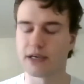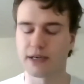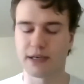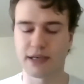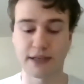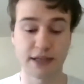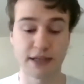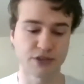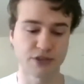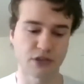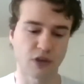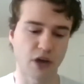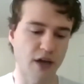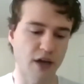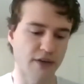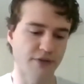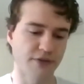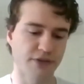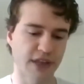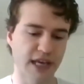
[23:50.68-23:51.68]
And there's a
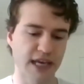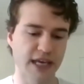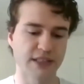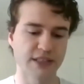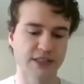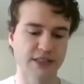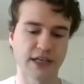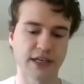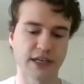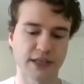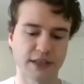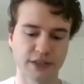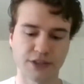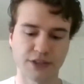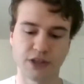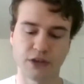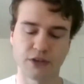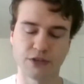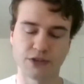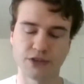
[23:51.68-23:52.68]
lot of things that,
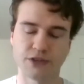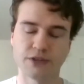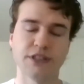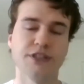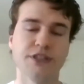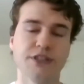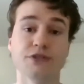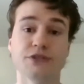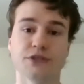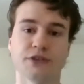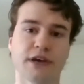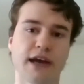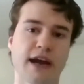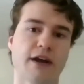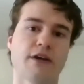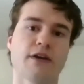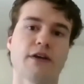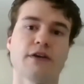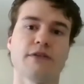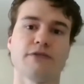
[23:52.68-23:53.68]
due to user
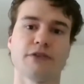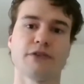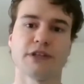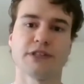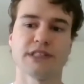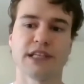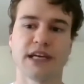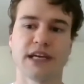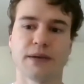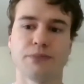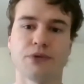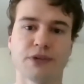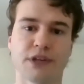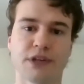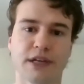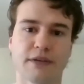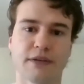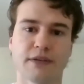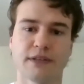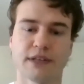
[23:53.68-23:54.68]
error, for example,
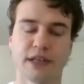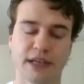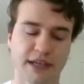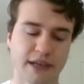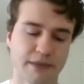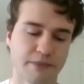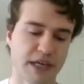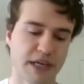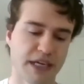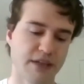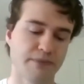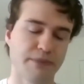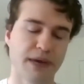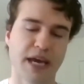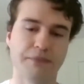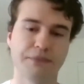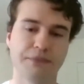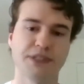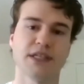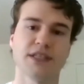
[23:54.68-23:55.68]
that can mean the
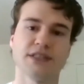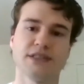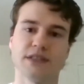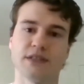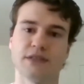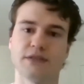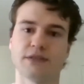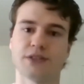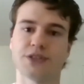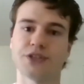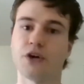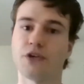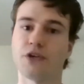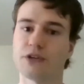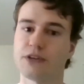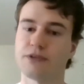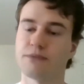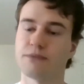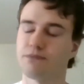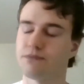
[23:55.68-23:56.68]
payment doesn't go
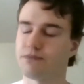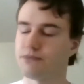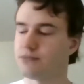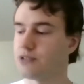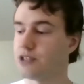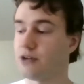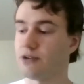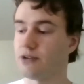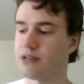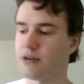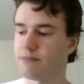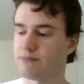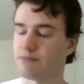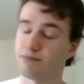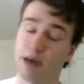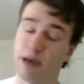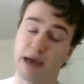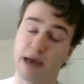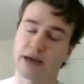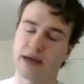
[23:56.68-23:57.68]
to their
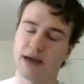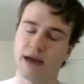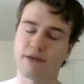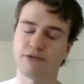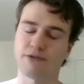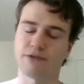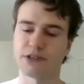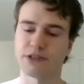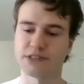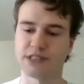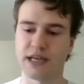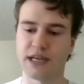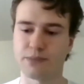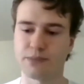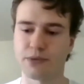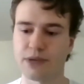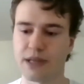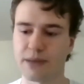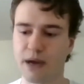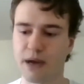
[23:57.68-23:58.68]
bank account, for
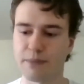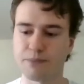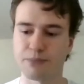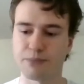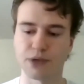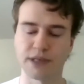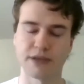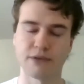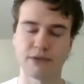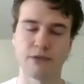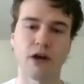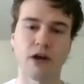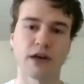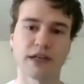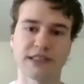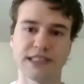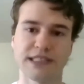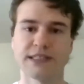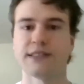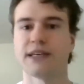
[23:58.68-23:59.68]
example. They might put in the
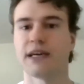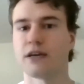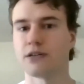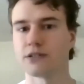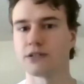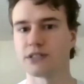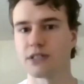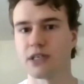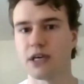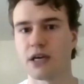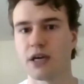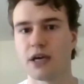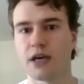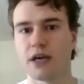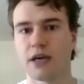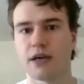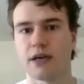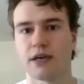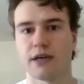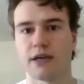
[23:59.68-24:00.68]
wrong details.
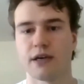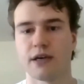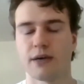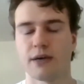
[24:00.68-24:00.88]
Yeah.